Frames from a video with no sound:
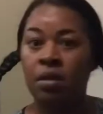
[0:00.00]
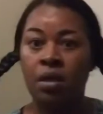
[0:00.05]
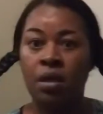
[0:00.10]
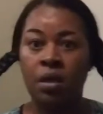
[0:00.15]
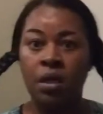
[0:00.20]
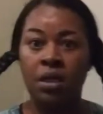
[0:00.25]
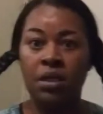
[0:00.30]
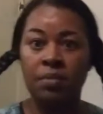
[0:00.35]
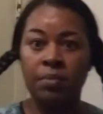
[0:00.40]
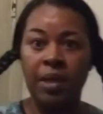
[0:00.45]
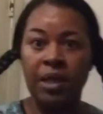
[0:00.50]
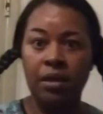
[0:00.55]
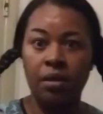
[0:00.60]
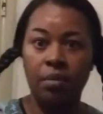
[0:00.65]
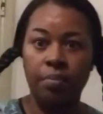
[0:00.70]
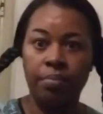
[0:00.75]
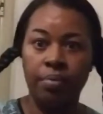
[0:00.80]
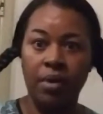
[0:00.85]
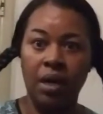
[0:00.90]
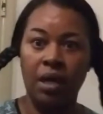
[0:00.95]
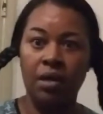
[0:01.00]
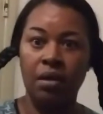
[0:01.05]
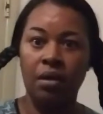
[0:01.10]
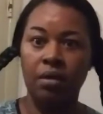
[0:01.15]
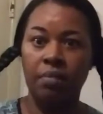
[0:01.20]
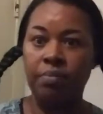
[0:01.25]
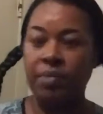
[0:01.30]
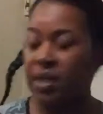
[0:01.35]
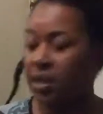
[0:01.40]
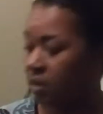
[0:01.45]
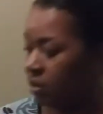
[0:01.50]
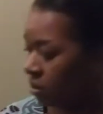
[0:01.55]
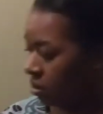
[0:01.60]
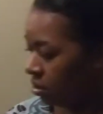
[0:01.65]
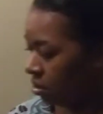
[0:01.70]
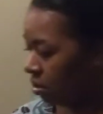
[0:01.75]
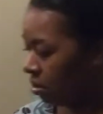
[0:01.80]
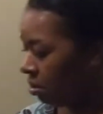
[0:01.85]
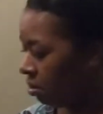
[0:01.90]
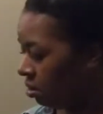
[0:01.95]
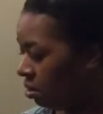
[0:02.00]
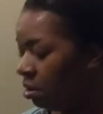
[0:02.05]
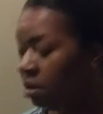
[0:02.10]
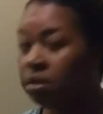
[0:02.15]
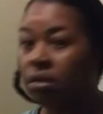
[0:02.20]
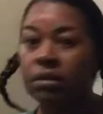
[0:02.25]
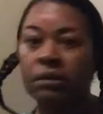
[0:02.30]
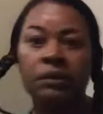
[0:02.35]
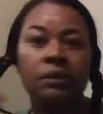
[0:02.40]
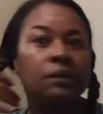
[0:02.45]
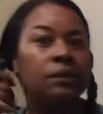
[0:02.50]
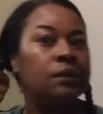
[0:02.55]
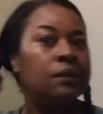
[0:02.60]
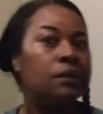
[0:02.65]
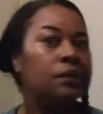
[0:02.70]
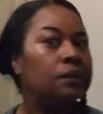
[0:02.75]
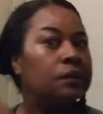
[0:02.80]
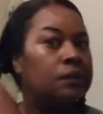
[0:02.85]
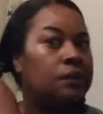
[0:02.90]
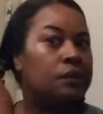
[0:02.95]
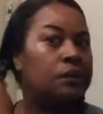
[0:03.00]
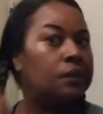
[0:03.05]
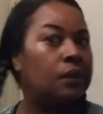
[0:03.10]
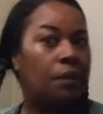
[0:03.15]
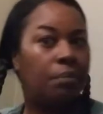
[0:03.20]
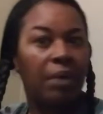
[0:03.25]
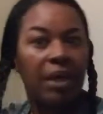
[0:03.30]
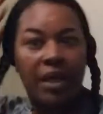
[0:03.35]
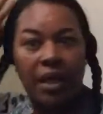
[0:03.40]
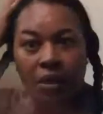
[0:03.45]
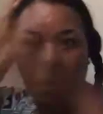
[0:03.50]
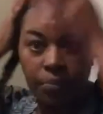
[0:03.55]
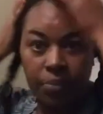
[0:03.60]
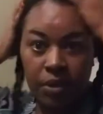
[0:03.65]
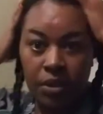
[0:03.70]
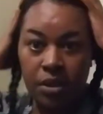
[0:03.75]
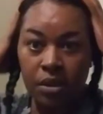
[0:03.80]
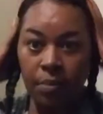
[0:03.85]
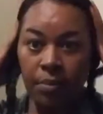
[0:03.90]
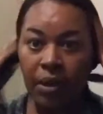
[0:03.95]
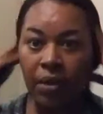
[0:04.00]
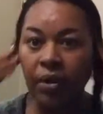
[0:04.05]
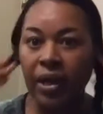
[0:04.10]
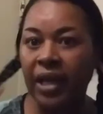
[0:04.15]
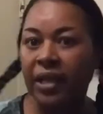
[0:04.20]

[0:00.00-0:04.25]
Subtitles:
And that's my little product mixture. I might have to put some on